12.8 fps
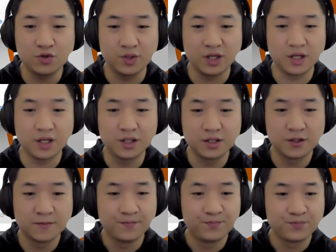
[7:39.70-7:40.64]
this.
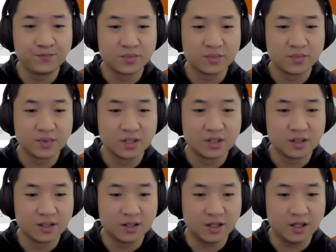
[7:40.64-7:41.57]

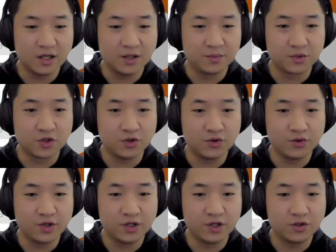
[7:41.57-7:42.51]
I'm
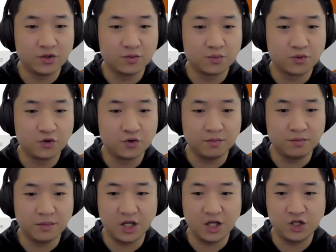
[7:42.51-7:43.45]
going to put
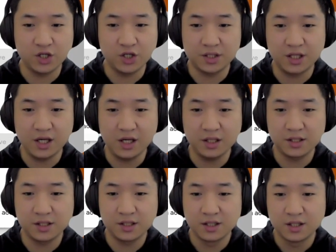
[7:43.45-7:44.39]
manage access.